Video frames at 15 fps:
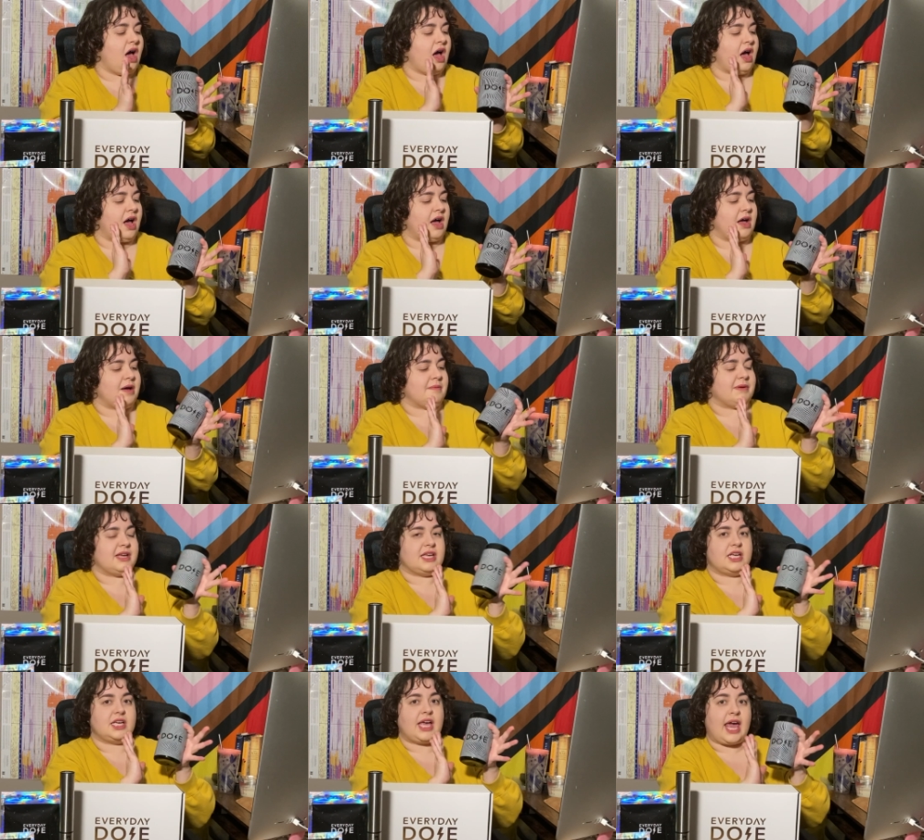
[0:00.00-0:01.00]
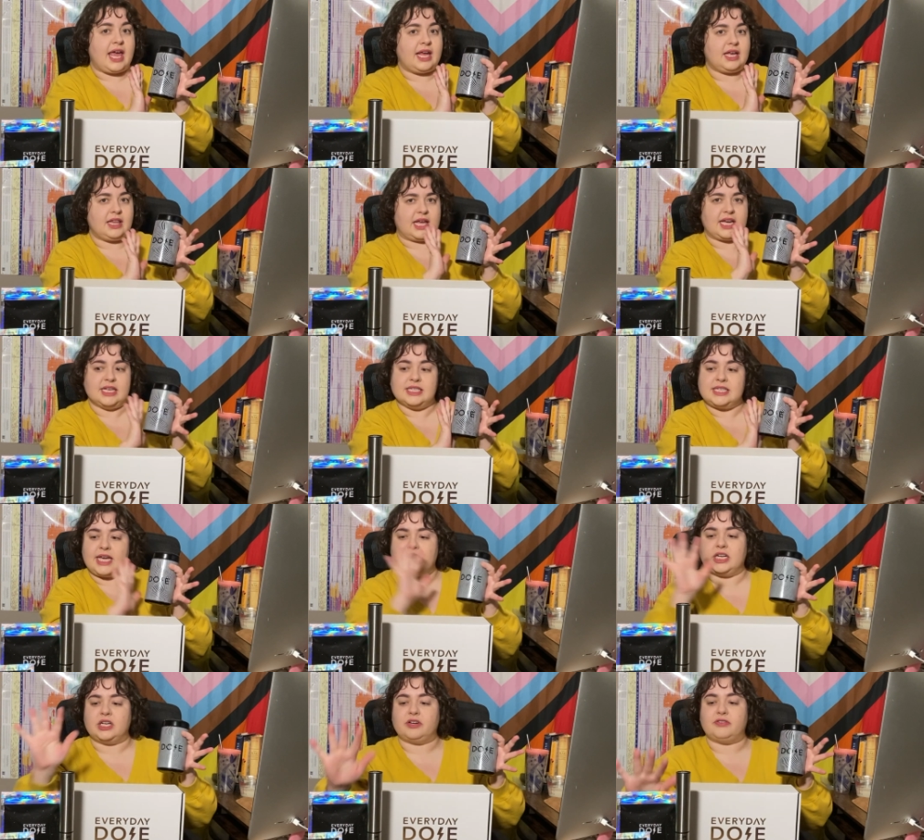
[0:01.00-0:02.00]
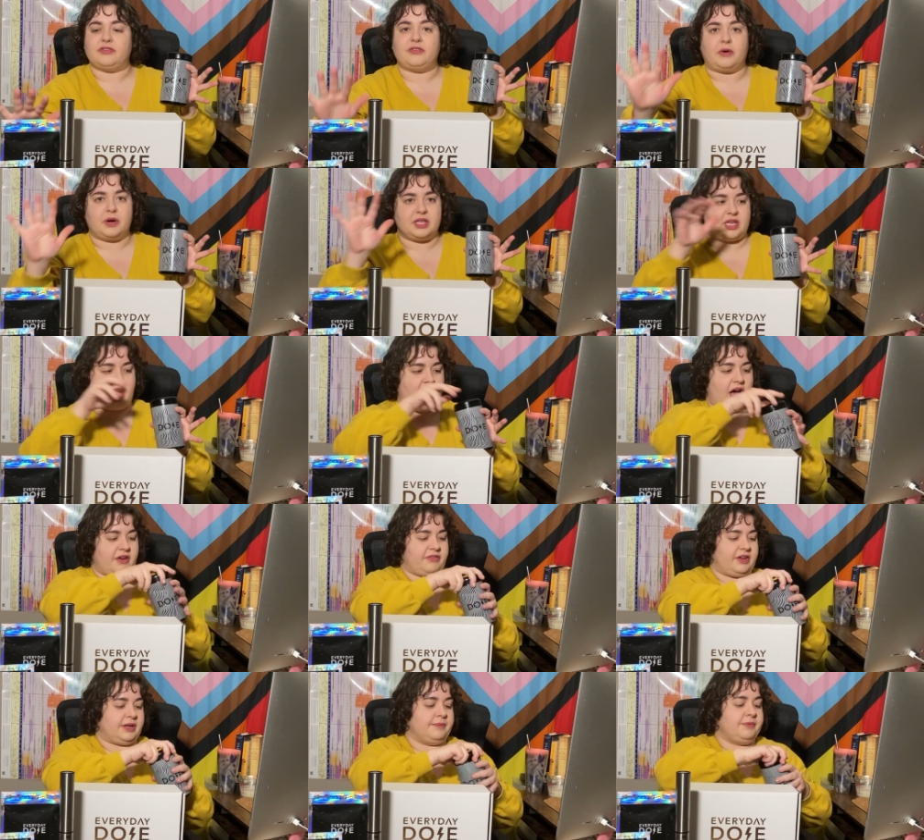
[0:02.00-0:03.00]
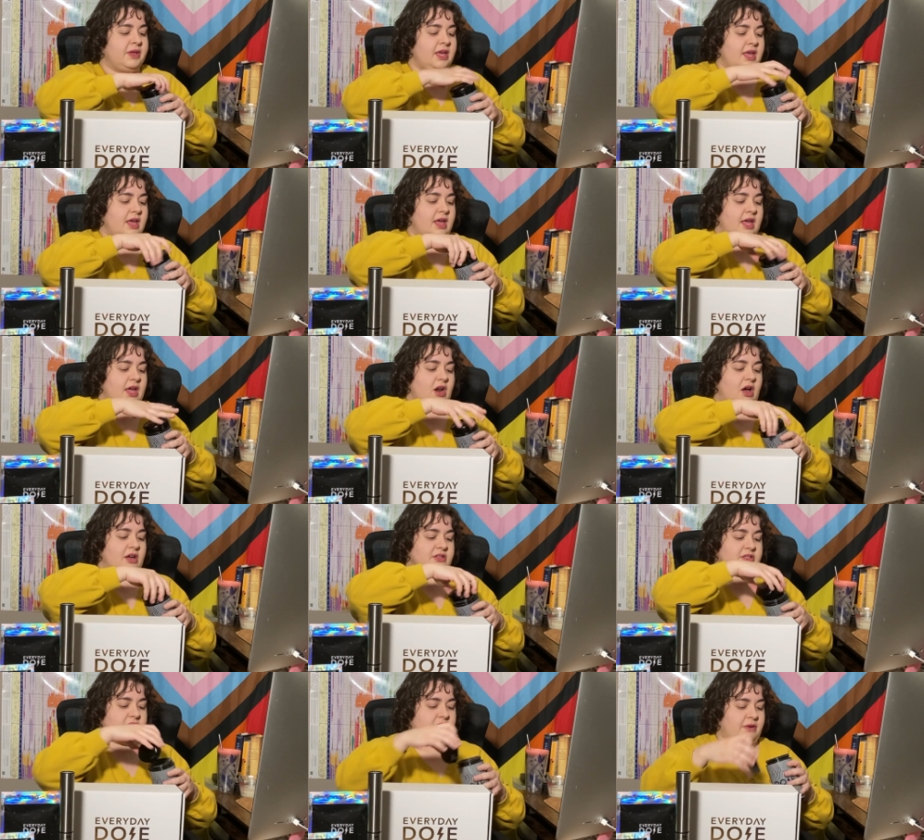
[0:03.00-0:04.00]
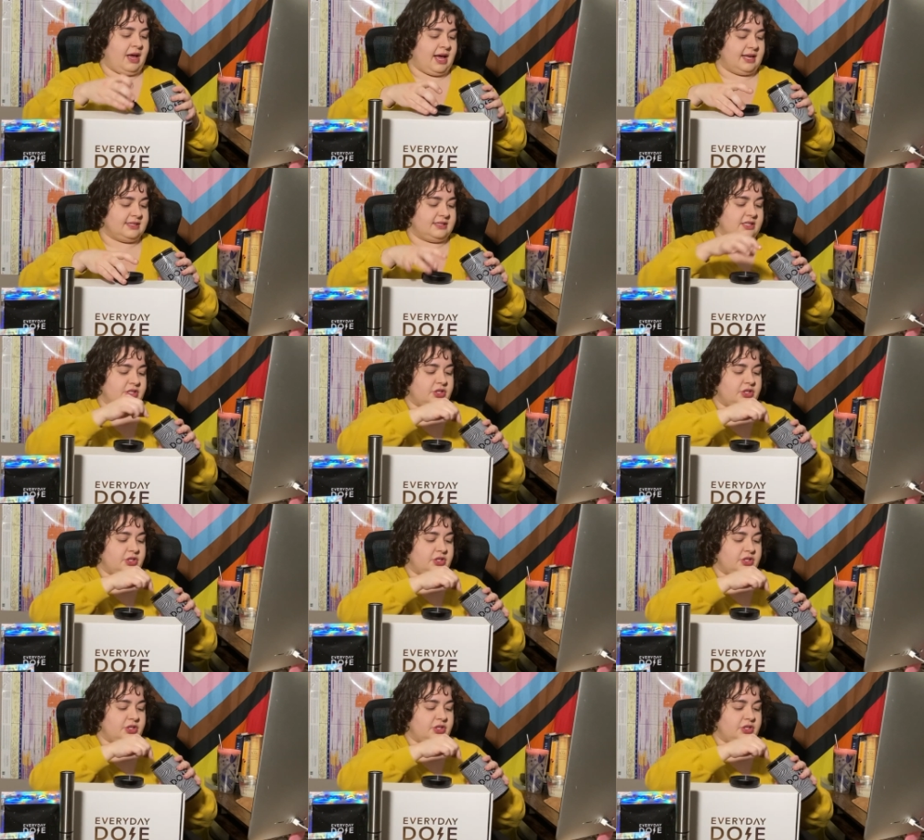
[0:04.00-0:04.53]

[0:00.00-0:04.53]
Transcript: um, cake, like container for the coffee. It also has this